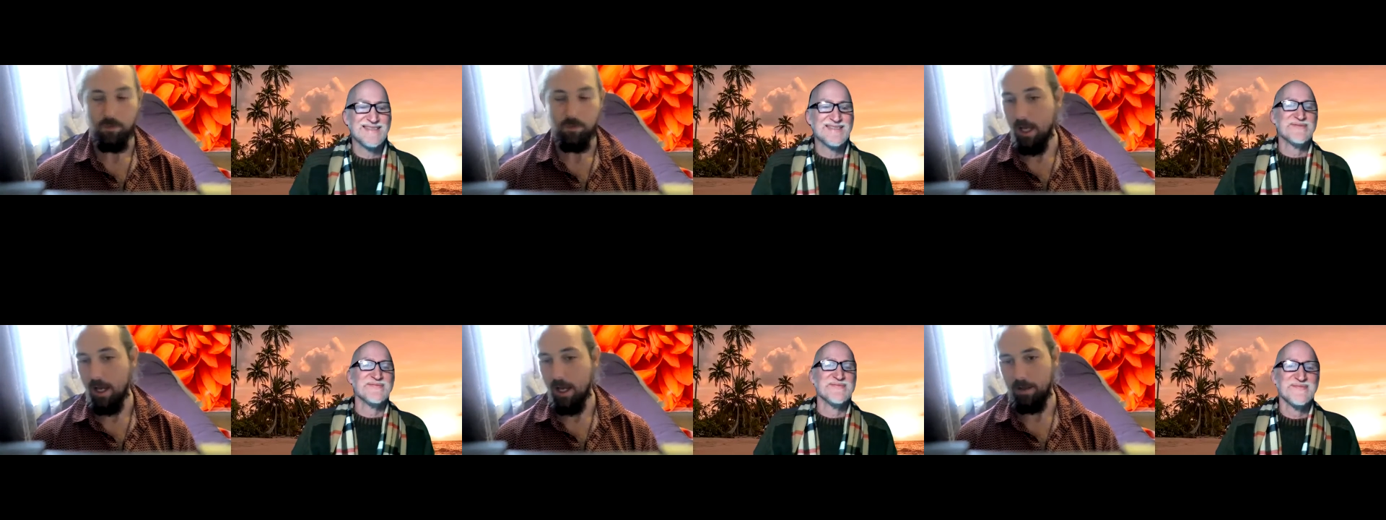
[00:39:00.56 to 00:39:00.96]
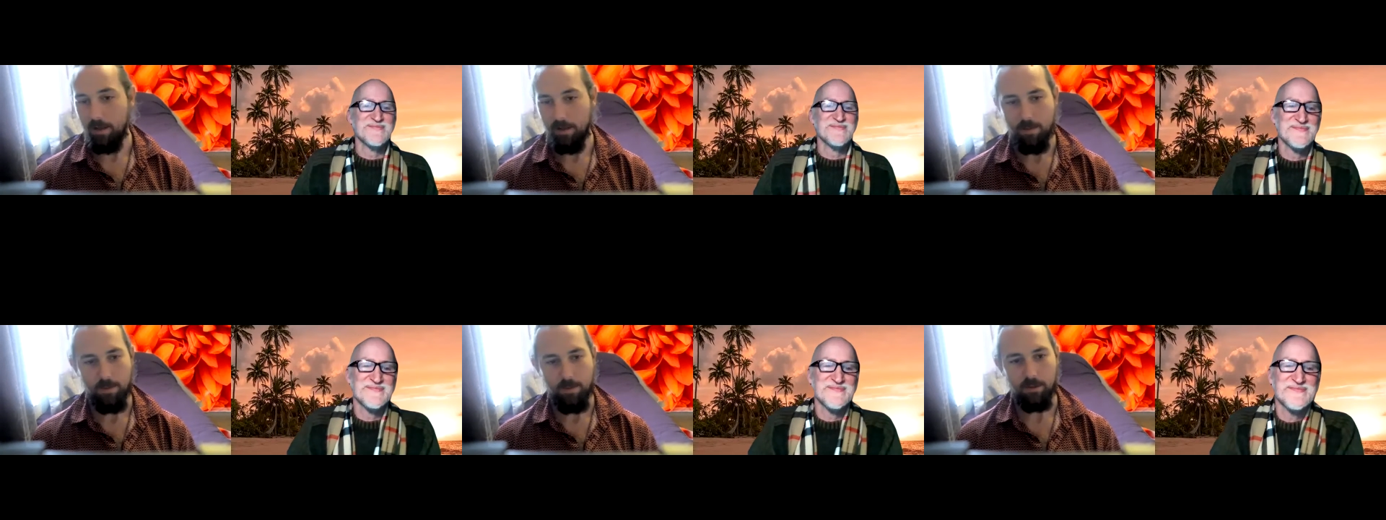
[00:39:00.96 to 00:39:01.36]
Speaker 1: yeah,
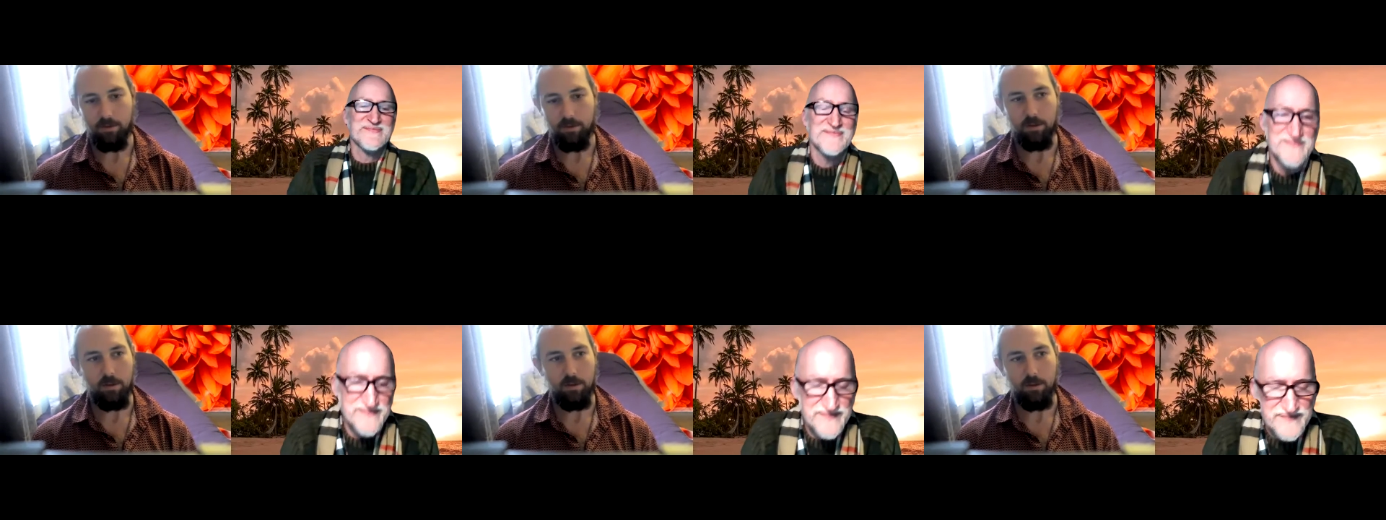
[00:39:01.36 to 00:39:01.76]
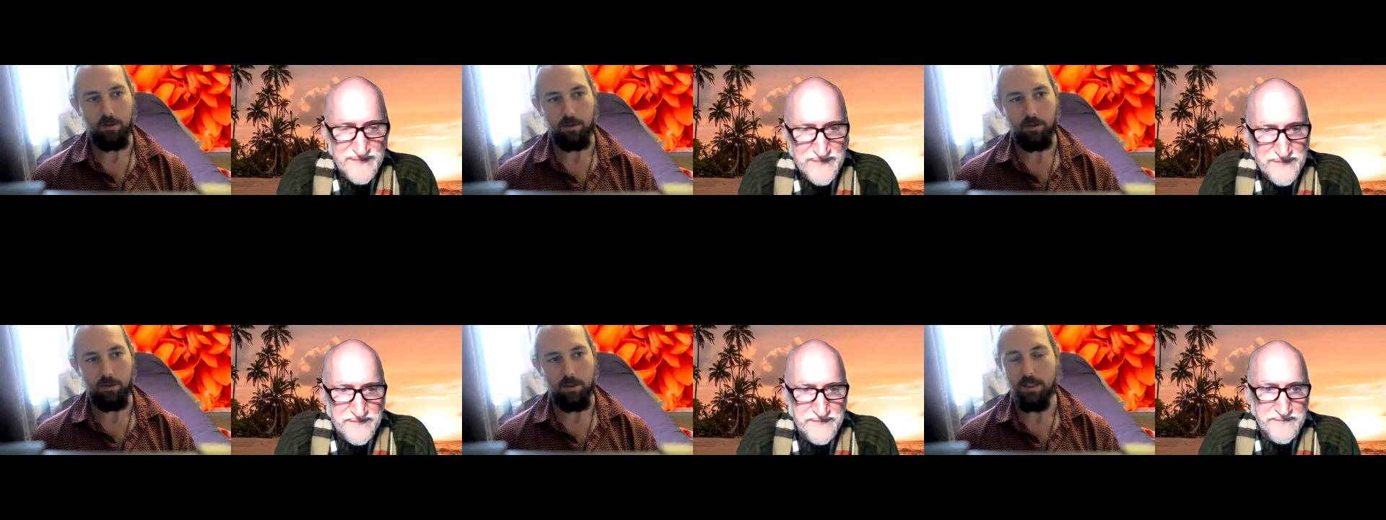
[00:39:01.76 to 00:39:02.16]
I mean,
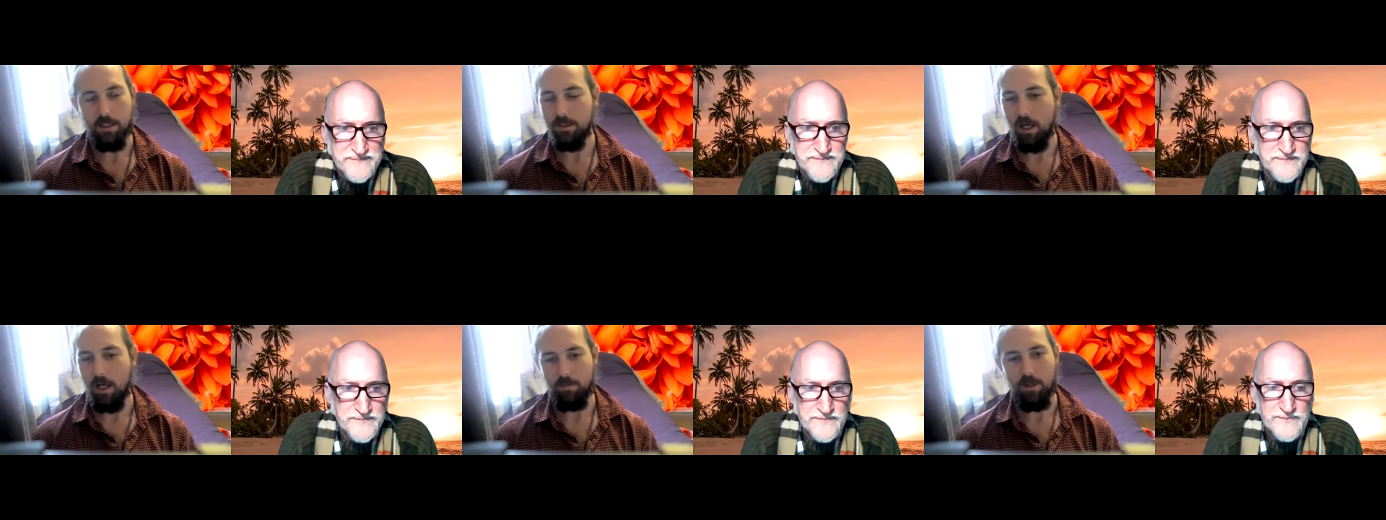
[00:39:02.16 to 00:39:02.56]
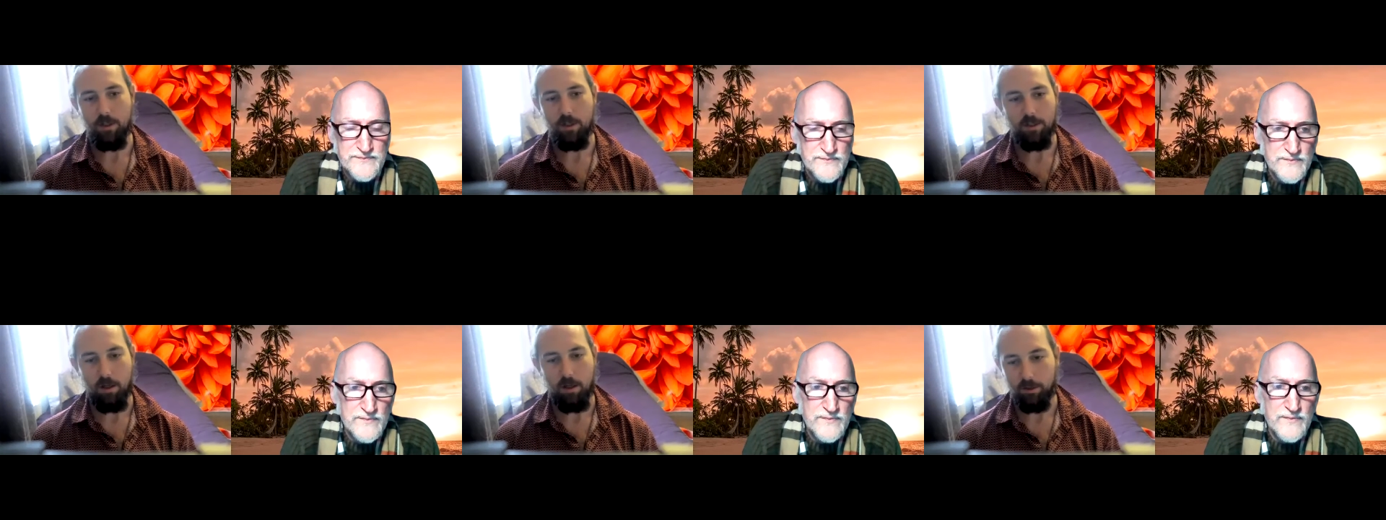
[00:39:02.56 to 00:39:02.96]
it's not a million
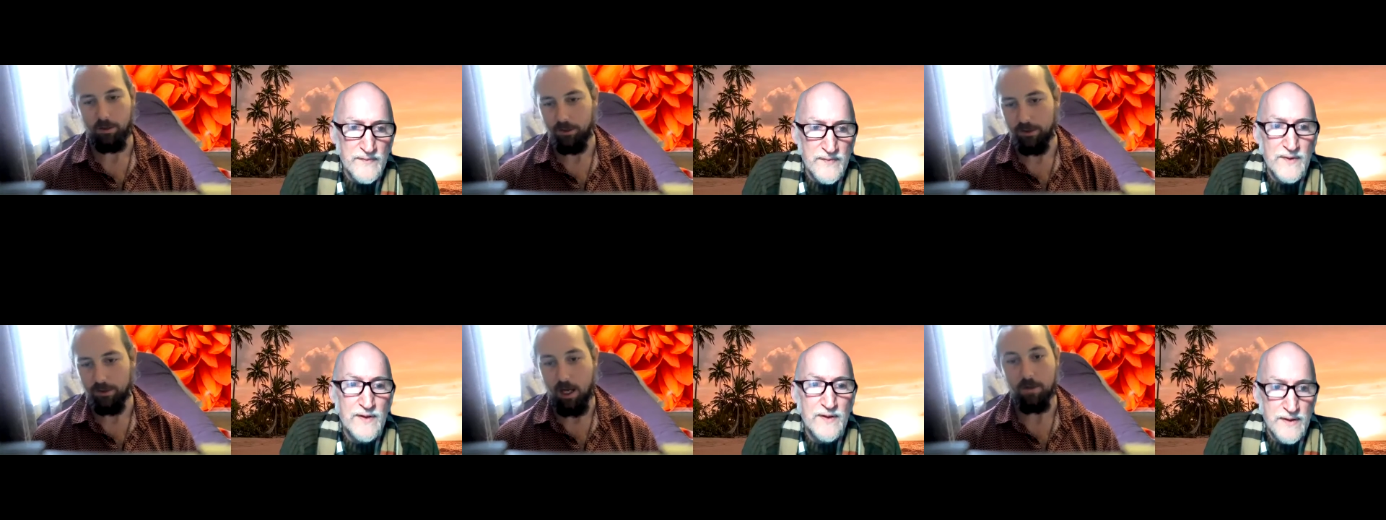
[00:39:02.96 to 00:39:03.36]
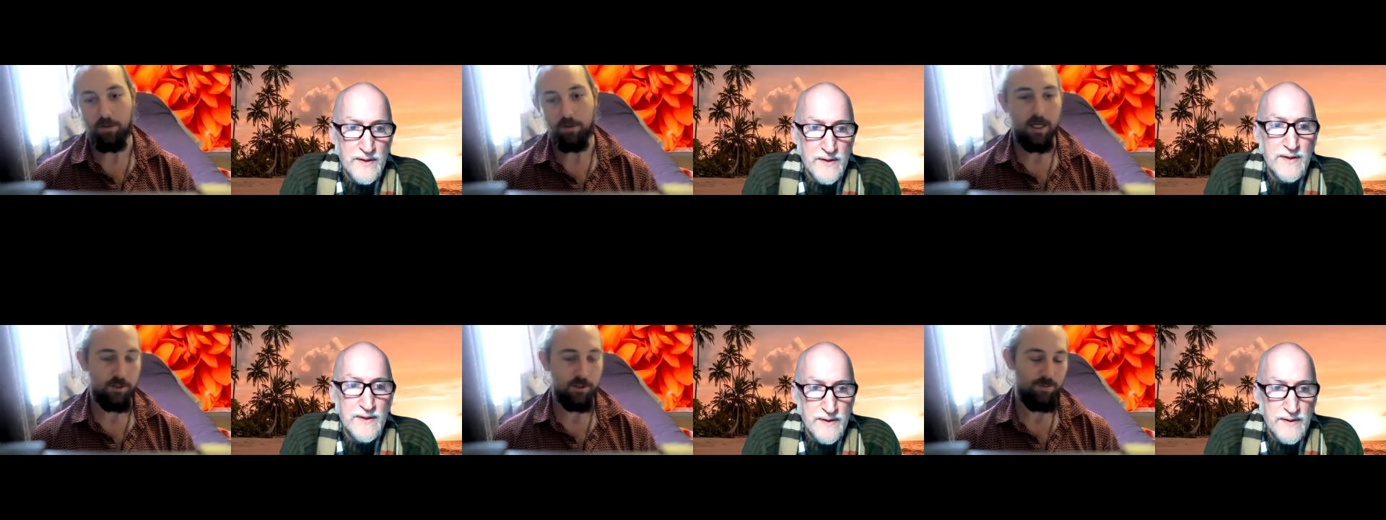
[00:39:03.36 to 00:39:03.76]
dollars it's a hundred
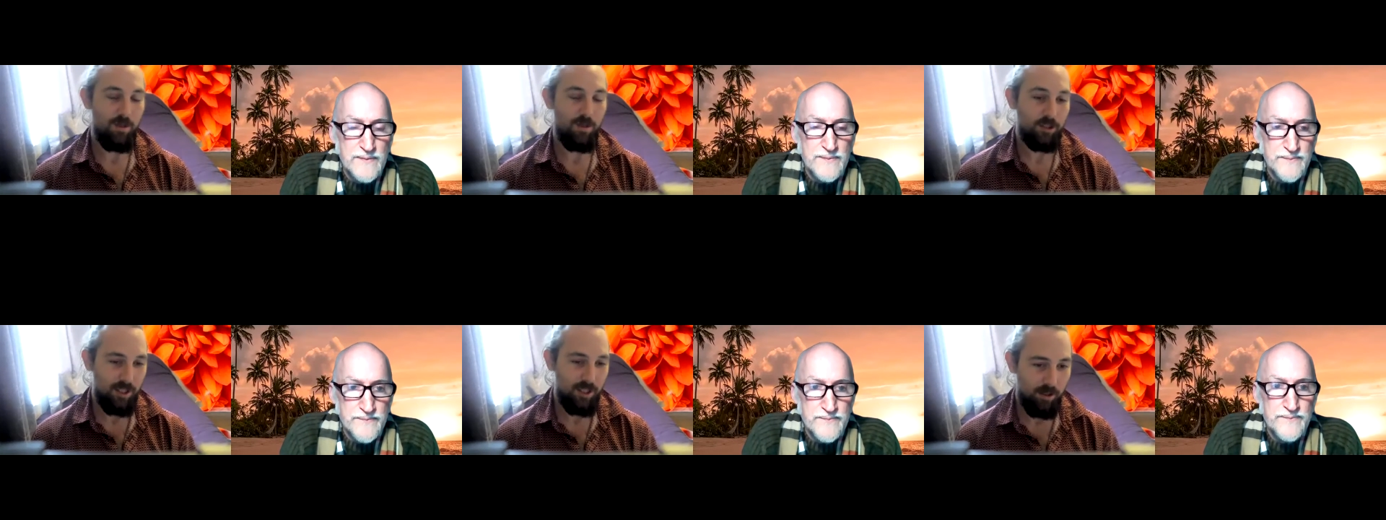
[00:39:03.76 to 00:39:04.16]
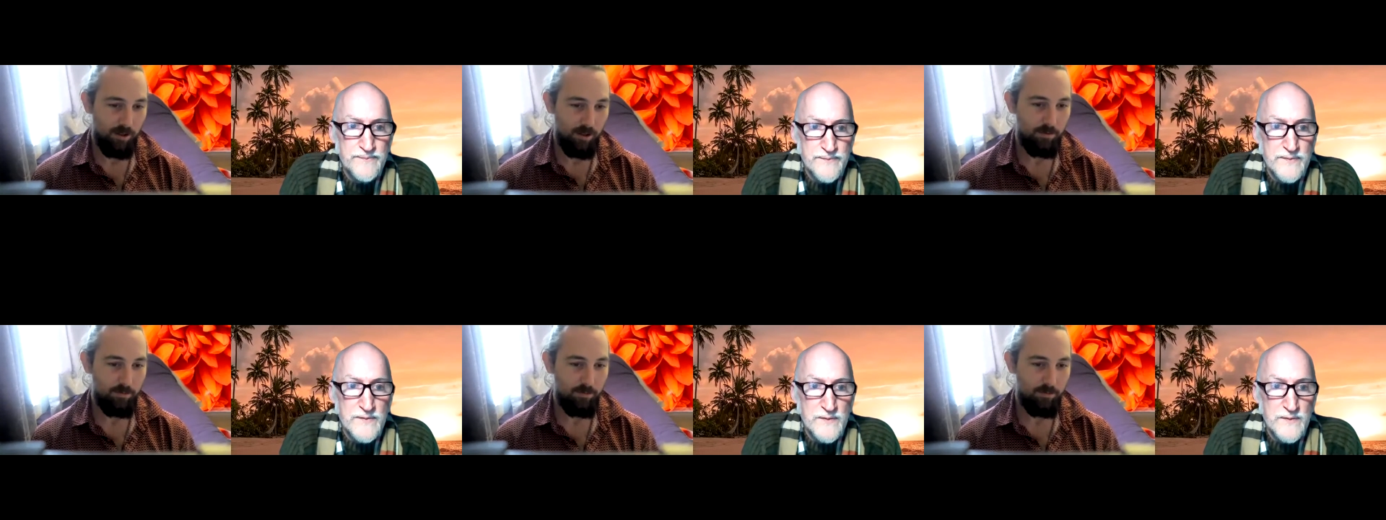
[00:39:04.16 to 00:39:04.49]
thousand bucks a year